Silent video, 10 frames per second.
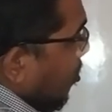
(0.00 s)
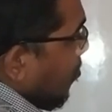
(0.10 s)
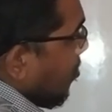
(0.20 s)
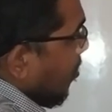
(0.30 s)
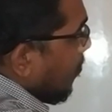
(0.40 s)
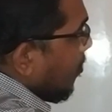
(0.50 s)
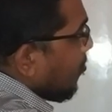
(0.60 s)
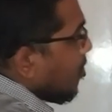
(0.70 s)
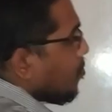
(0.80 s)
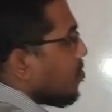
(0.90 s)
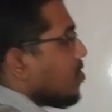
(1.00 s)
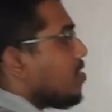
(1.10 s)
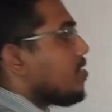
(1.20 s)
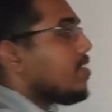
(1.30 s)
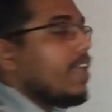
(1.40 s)
observing from this
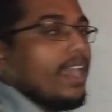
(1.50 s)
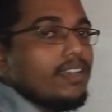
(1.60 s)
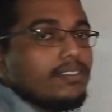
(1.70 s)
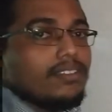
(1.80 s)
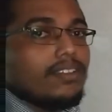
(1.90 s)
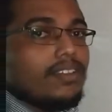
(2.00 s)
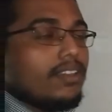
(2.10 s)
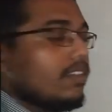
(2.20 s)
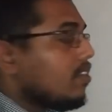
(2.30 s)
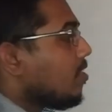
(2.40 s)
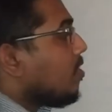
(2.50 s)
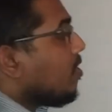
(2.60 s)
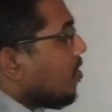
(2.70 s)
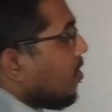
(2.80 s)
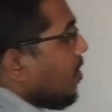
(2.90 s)
position X,
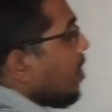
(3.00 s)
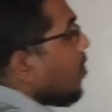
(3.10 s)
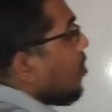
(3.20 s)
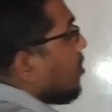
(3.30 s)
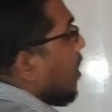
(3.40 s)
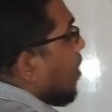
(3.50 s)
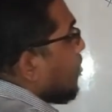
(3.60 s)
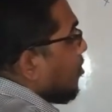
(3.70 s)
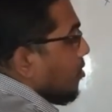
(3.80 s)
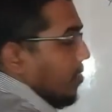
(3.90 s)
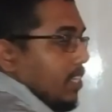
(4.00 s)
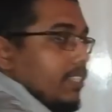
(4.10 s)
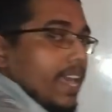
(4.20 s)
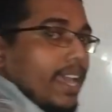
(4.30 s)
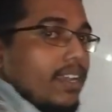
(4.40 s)
he or she happened to see
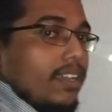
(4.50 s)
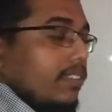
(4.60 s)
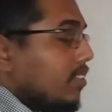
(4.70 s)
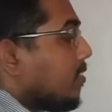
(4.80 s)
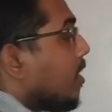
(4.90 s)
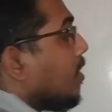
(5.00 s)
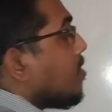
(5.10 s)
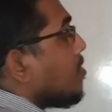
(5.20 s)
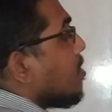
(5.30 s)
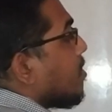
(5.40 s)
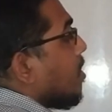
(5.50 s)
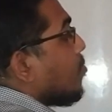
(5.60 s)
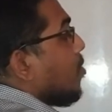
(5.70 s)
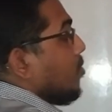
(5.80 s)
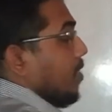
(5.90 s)
that the sun is just
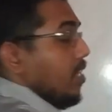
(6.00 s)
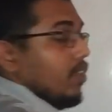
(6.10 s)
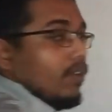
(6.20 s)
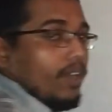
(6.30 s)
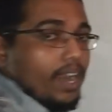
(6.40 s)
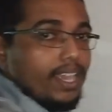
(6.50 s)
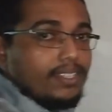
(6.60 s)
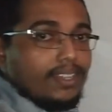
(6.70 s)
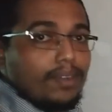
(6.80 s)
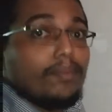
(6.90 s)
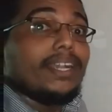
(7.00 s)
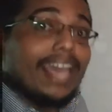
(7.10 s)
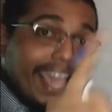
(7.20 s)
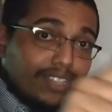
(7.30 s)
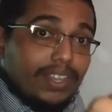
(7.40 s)
above the horizon, but
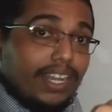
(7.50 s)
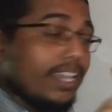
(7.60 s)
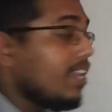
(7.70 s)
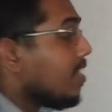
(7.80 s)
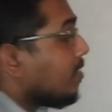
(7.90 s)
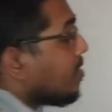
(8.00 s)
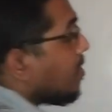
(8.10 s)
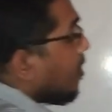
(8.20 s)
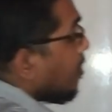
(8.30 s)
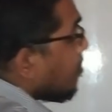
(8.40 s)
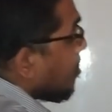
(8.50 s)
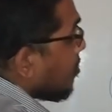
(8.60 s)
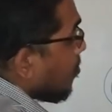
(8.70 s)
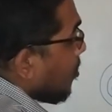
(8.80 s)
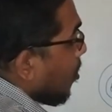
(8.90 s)
actually the sun is just
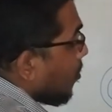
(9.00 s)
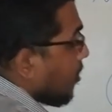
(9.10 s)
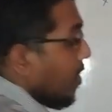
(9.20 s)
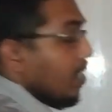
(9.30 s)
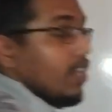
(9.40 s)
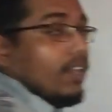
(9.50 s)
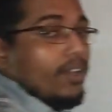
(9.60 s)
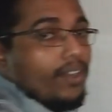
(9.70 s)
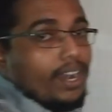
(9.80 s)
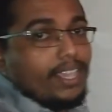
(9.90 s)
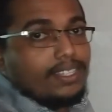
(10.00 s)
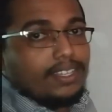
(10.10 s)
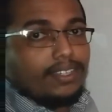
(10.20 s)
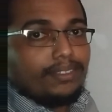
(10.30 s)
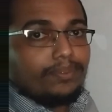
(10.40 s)
below the horizon.